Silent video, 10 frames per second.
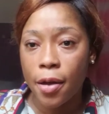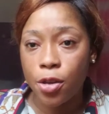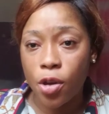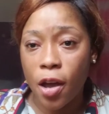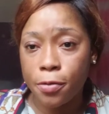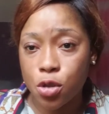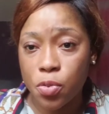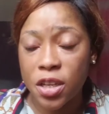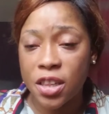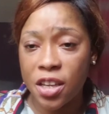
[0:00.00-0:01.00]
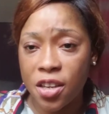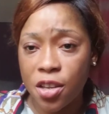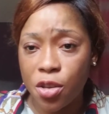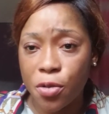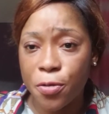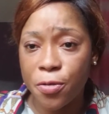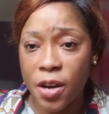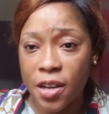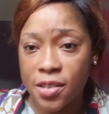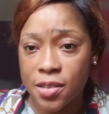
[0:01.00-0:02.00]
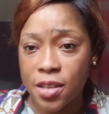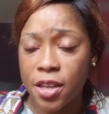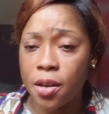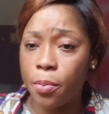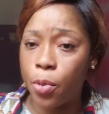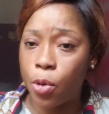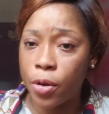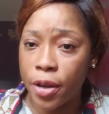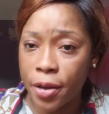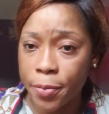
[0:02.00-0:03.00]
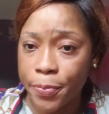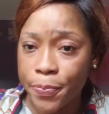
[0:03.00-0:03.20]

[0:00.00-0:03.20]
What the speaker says: you have to be cleaning your face in the morning